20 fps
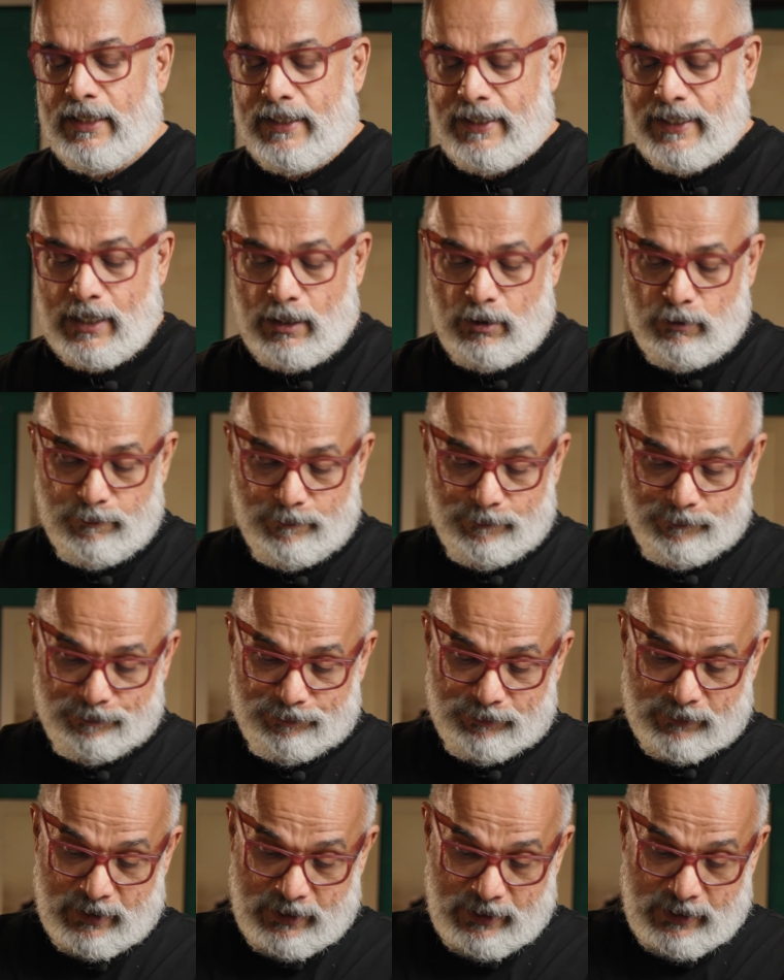Now,
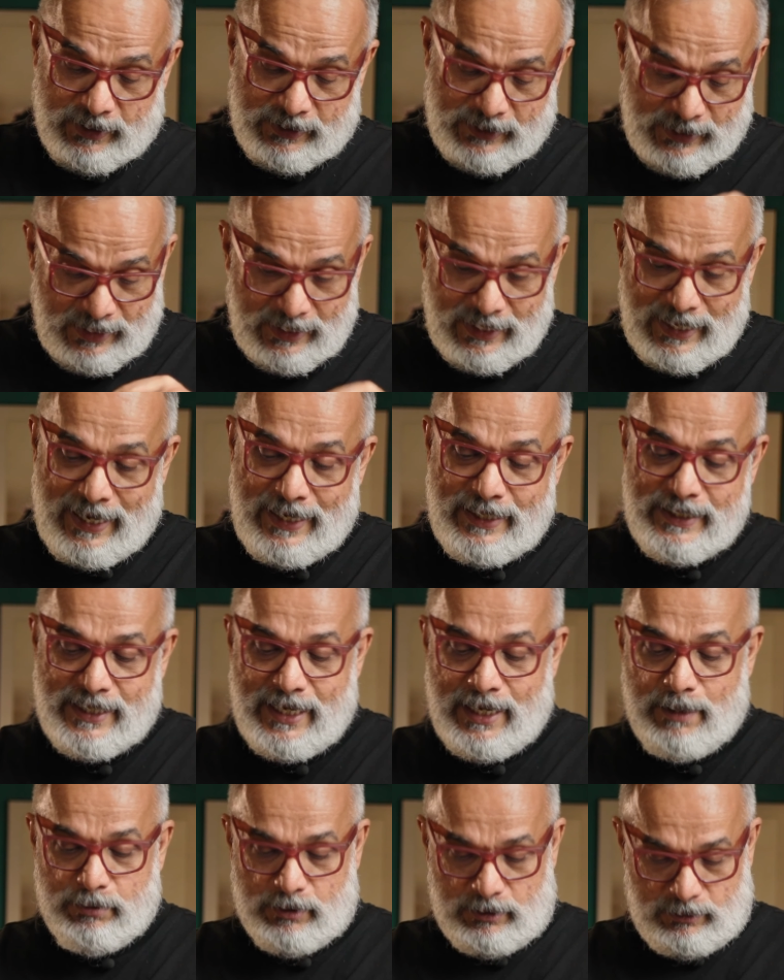the LAN
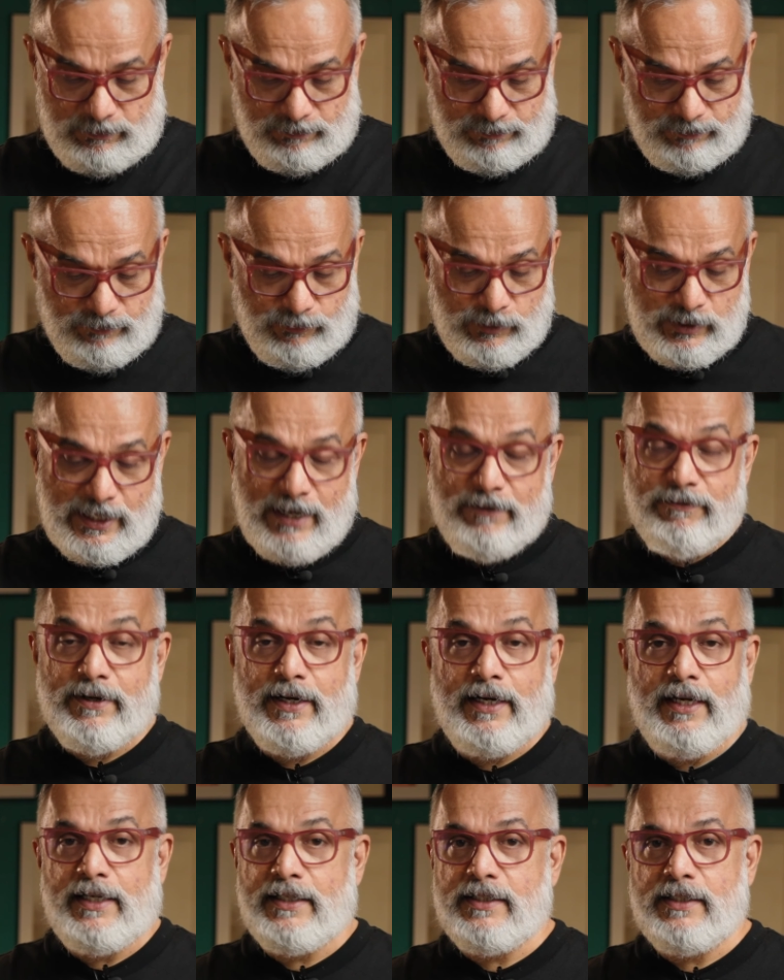cable which I've
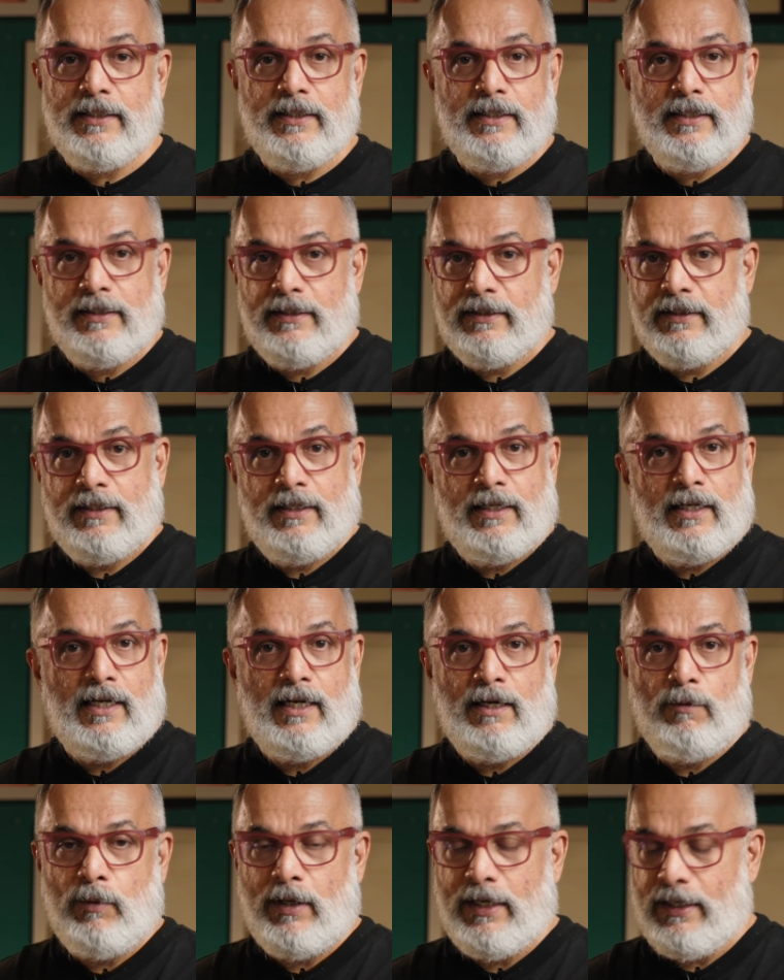connected,
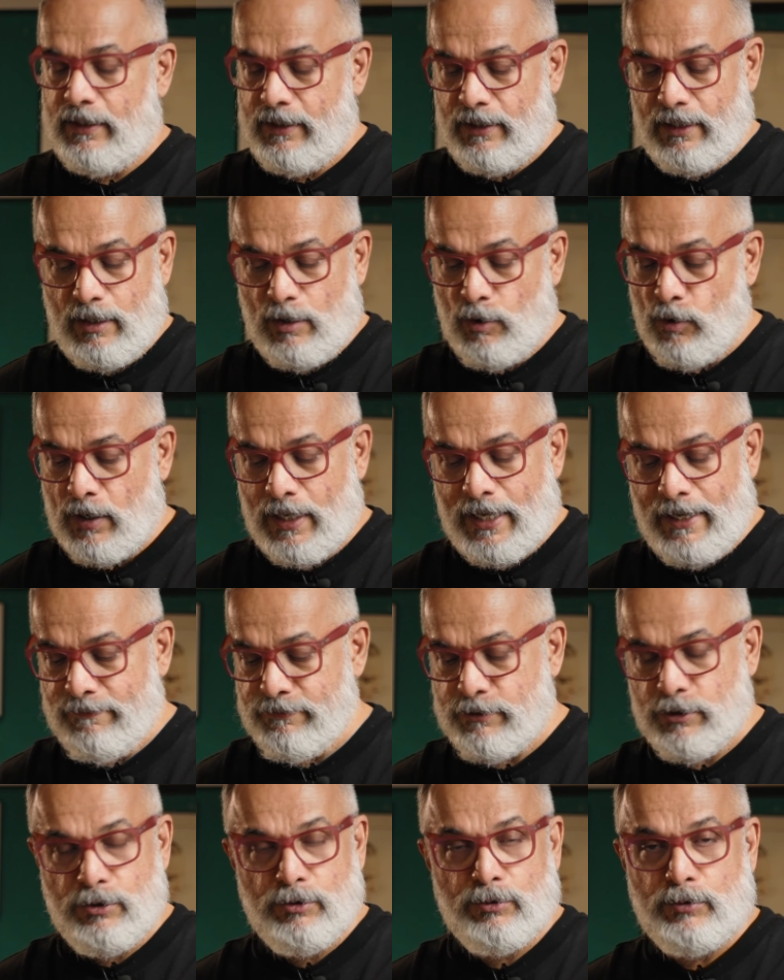well, all I
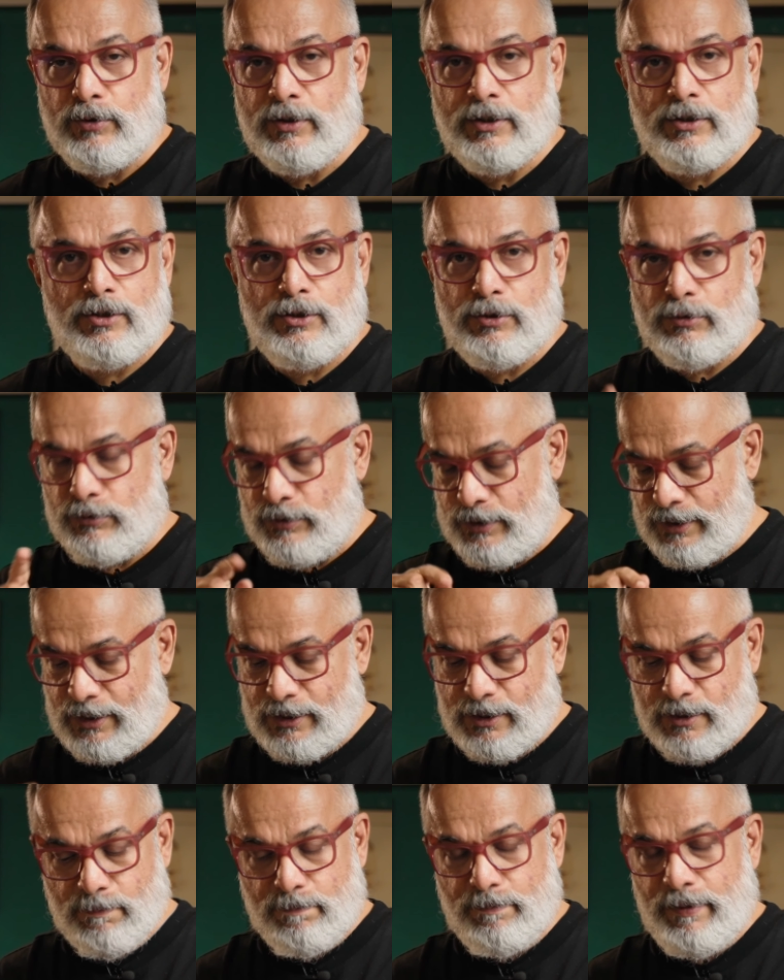have to do is to
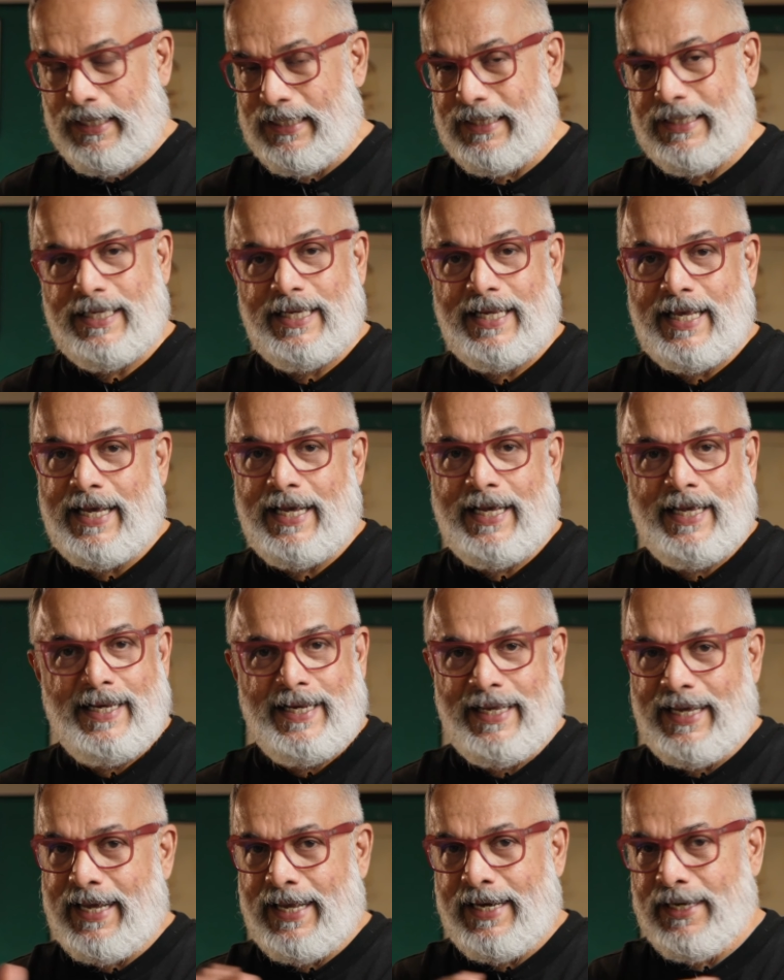just pick the
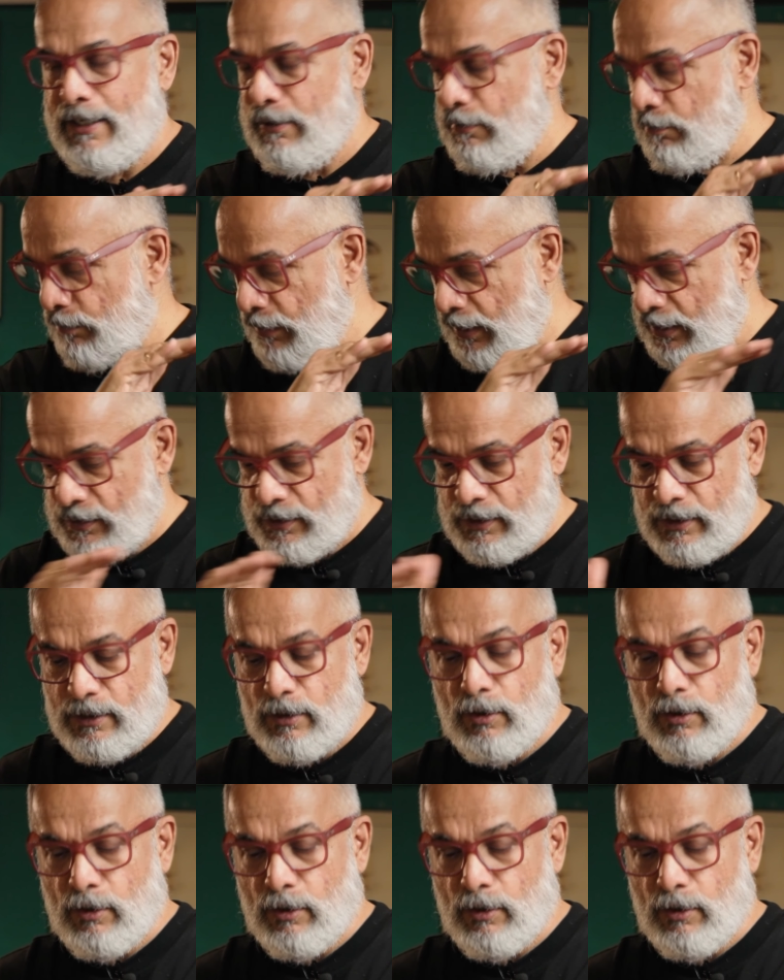LAN and it picks it